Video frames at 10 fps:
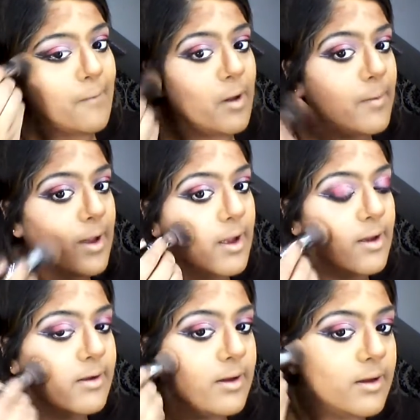go
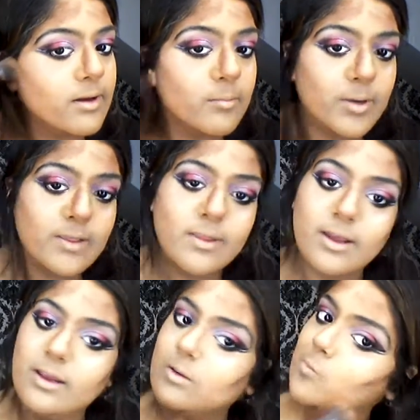ahead and blend
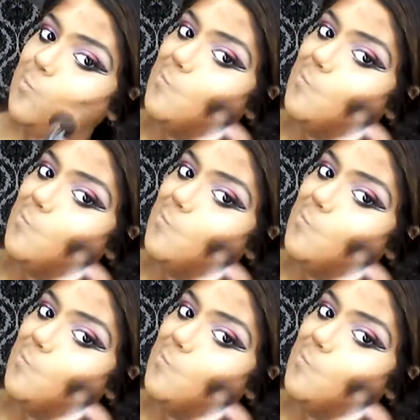that in.